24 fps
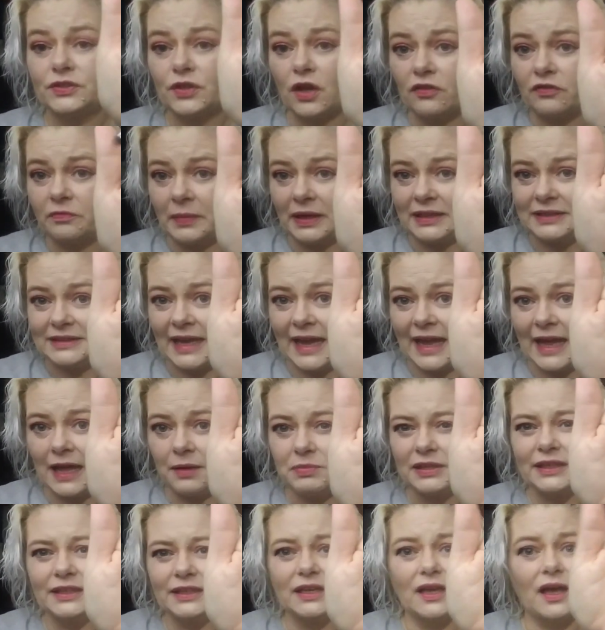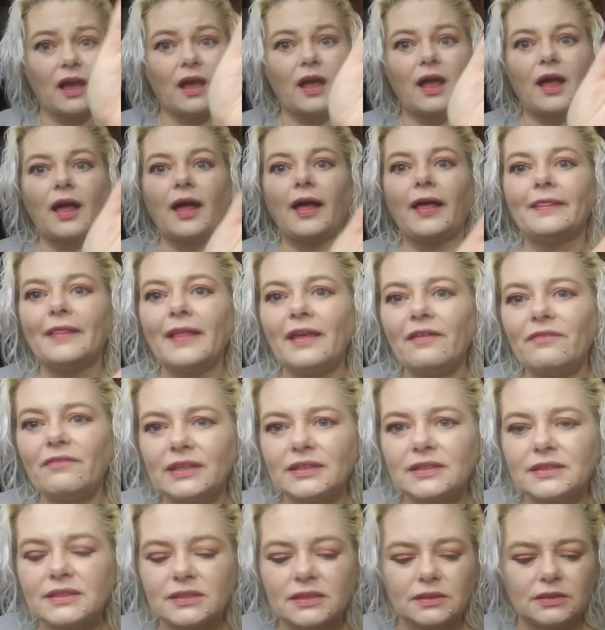This is off my tablet. I
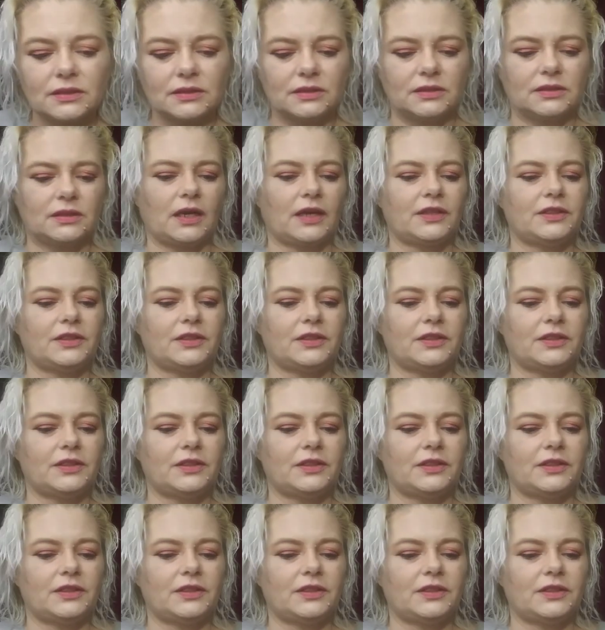love it.